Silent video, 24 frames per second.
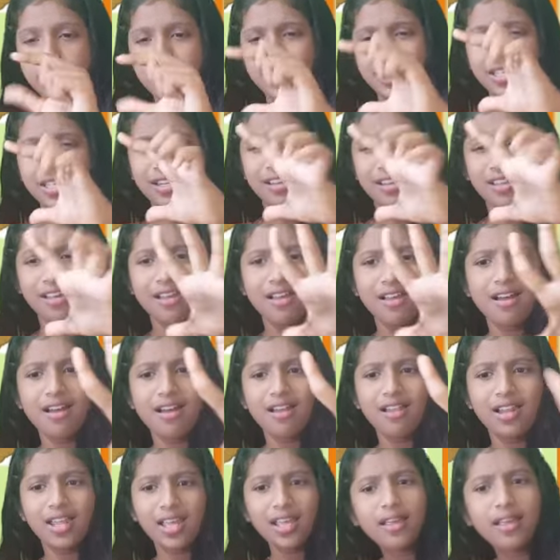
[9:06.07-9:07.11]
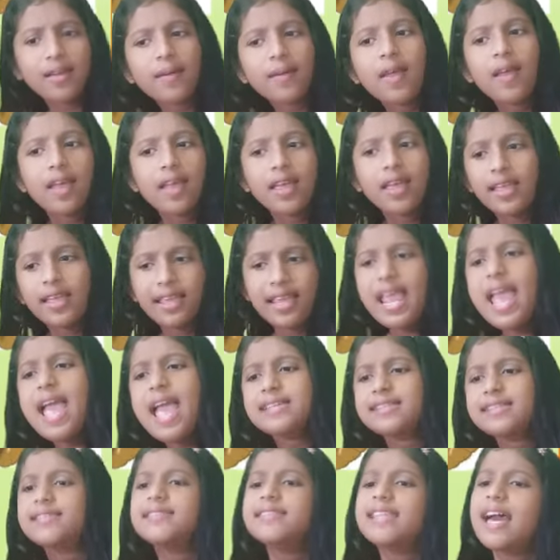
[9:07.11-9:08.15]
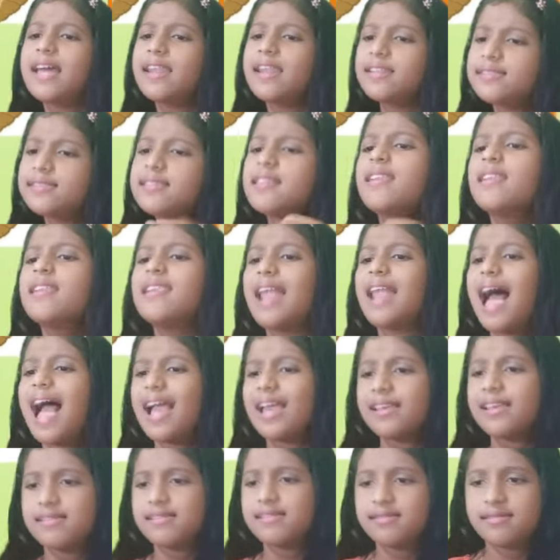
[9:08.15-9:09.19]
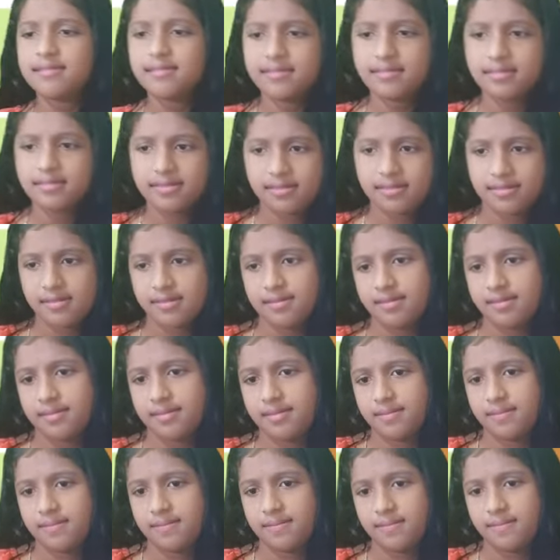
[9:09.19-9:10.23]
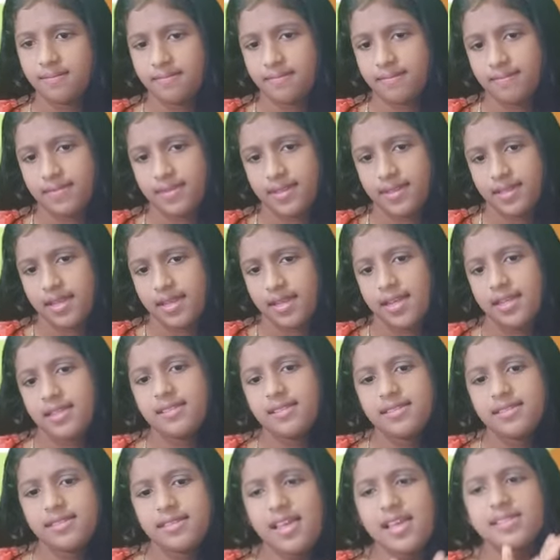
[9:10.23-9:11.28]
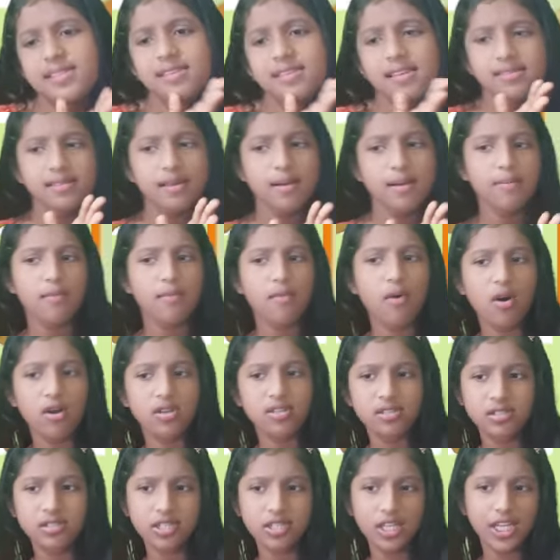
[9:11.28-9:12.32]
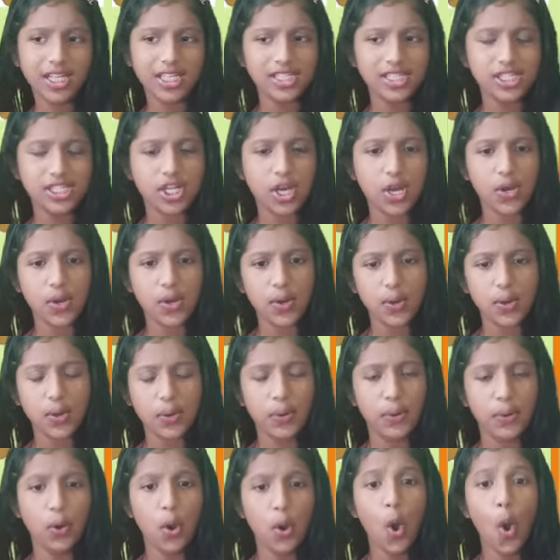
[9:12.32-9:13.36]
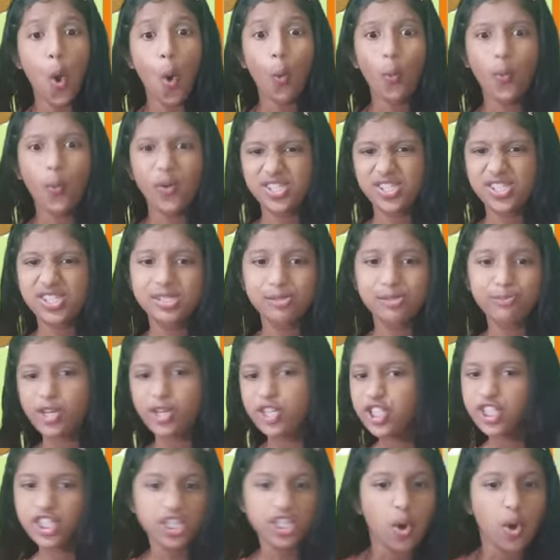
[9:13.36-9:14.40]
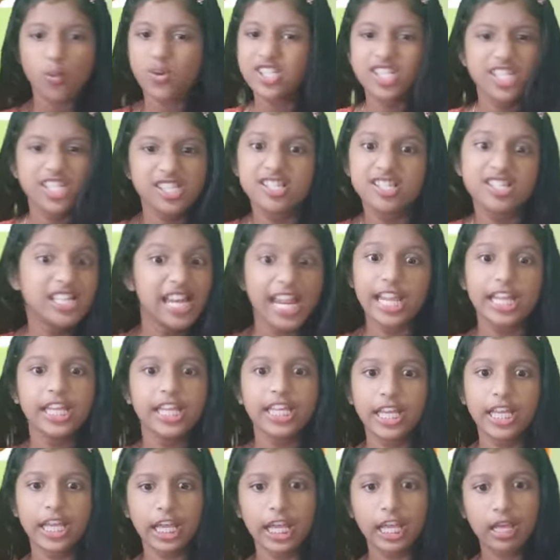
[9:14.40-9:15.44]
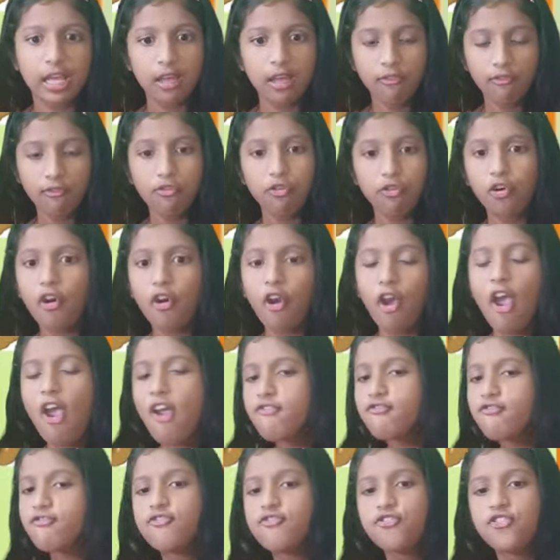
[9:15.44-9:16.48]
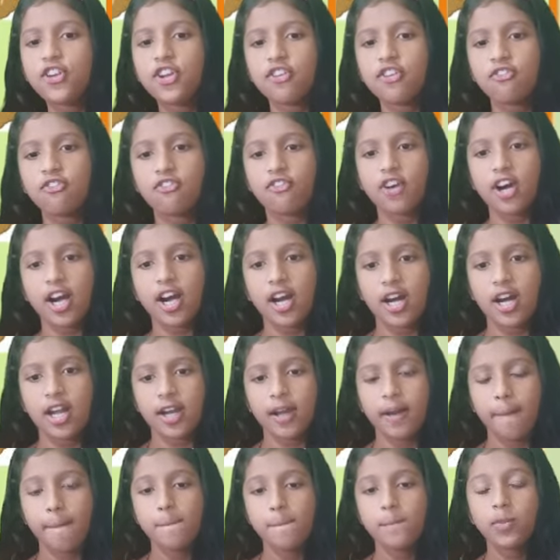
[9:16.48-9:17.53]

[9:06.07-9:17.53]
it clearly? Yes, that is the lice. This is a mosquito, which is spreading nowadays dengue for everyone.